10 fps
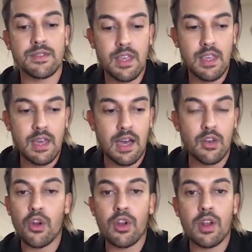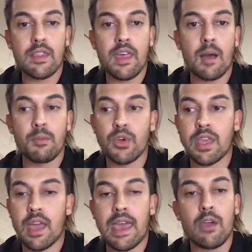Uh, not only that, I'm looking
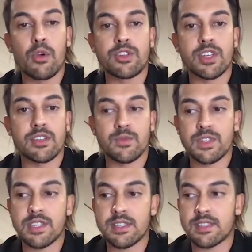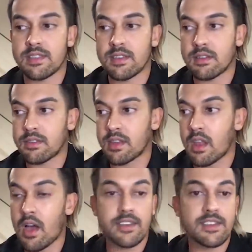at aerogels, which is the, the
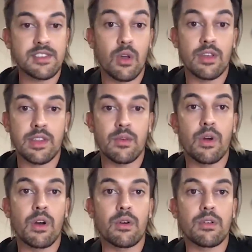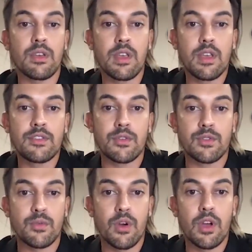lightest solid in the world, To, to
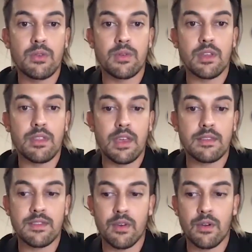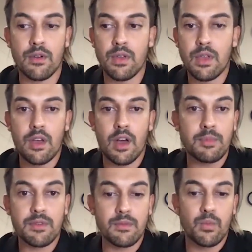work with. And so I'm
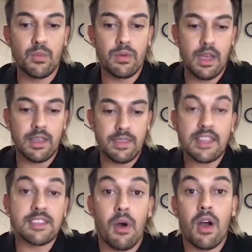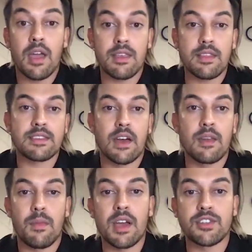like, that's my, that's kind of
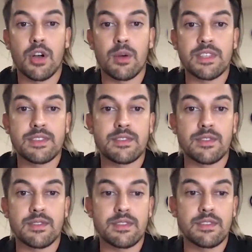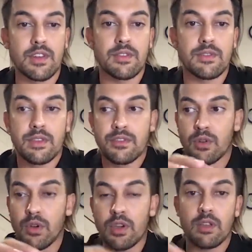my job, is to, you know, to
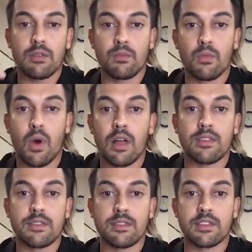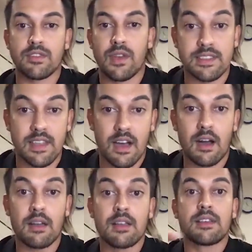look at what the trends are,
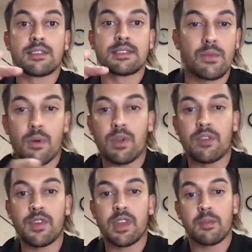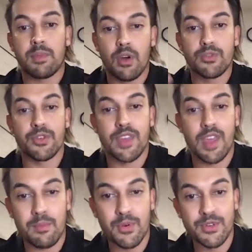see where we fit in, but also then
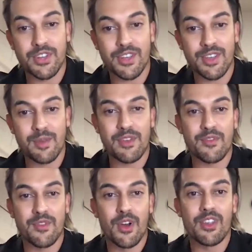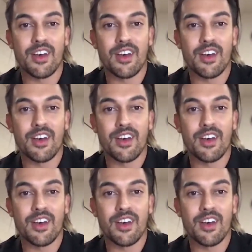push it a bit further.